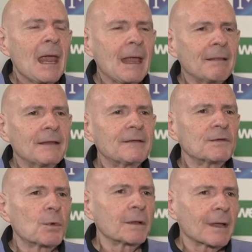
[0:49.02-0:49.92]
And this
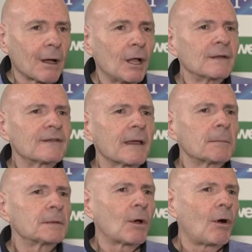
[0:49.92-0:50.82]
is where the
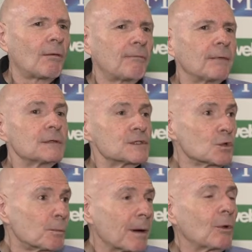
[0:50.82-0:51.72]
concept of
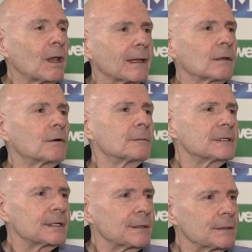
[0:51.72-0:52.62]
supramolecular
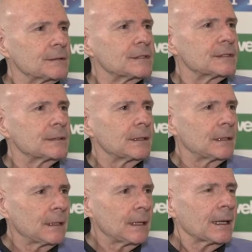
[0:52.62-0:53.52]
materials
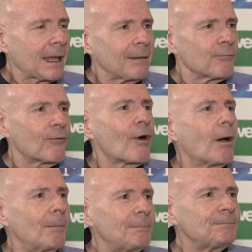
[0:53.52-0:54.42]
came
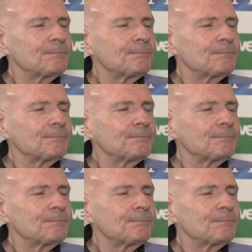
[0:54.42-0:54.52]
from.